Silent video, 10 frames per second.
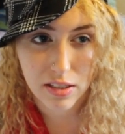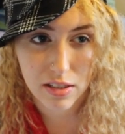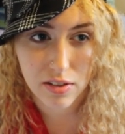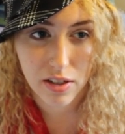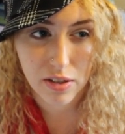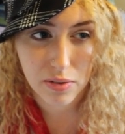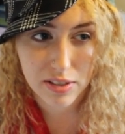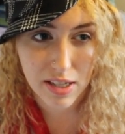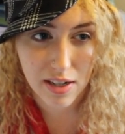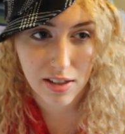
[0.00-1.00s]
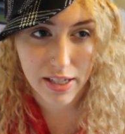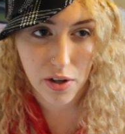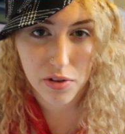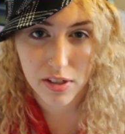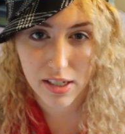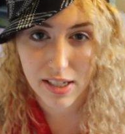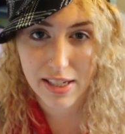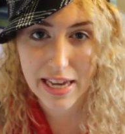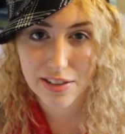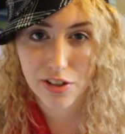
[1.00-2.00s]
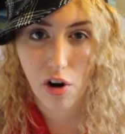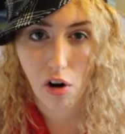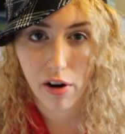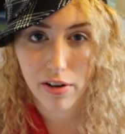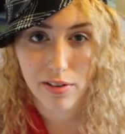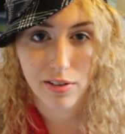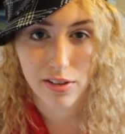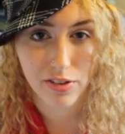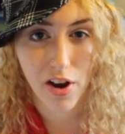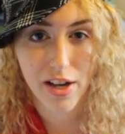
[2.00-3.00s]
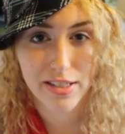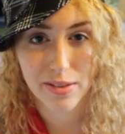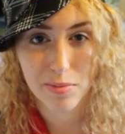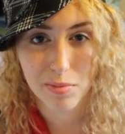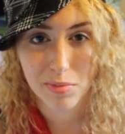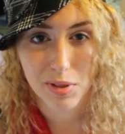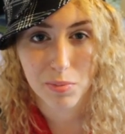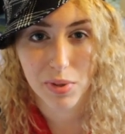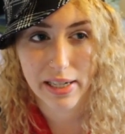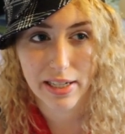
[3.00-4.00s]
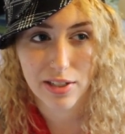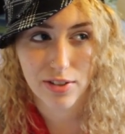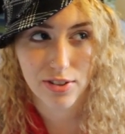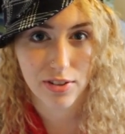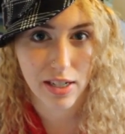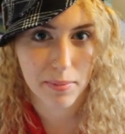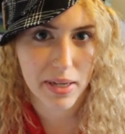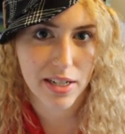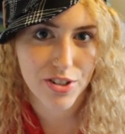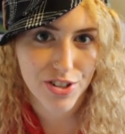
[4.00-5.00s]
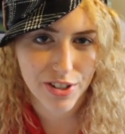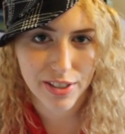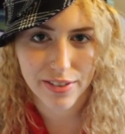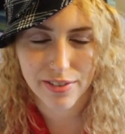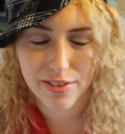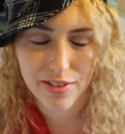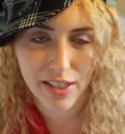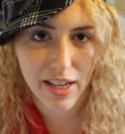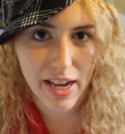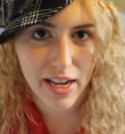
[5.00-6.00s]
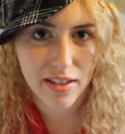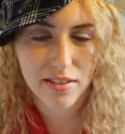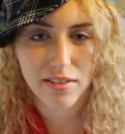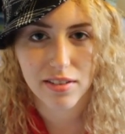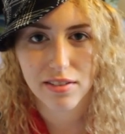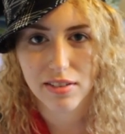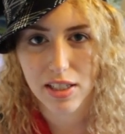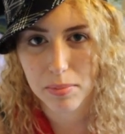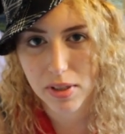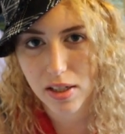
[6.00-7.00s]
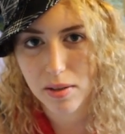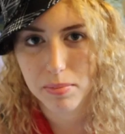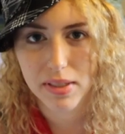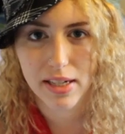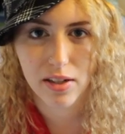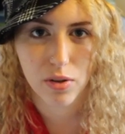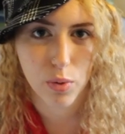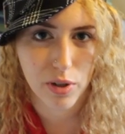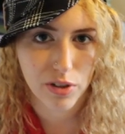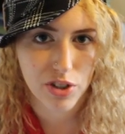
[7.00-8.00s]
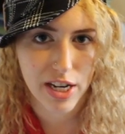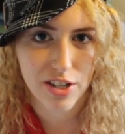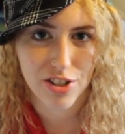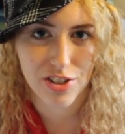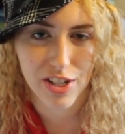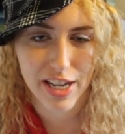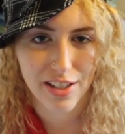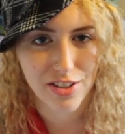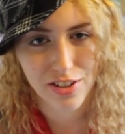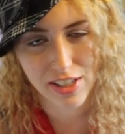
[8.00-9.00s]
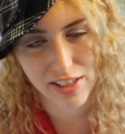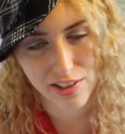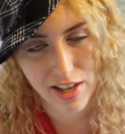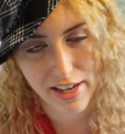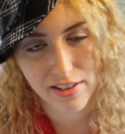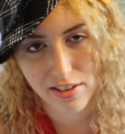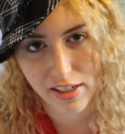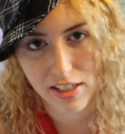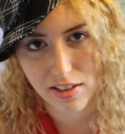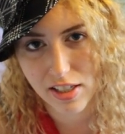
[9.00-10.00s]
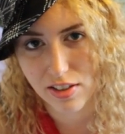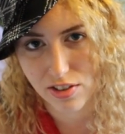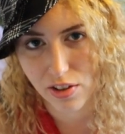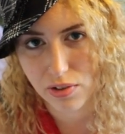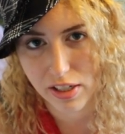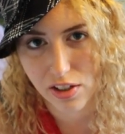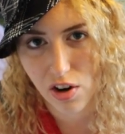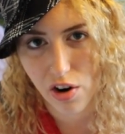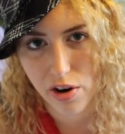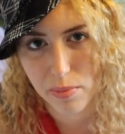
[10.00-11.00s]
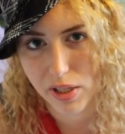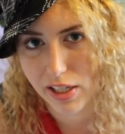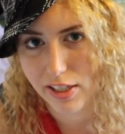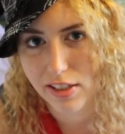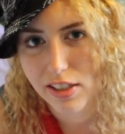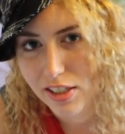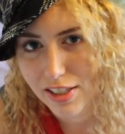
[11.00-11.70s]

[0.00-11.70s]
you know, it's kind of like owning a kick-ass car. It's awesome, but you still gotta pay insurance and gas and keep it up and take it on oil changes. Like, it's still like a lot of sucky things to owning a car, but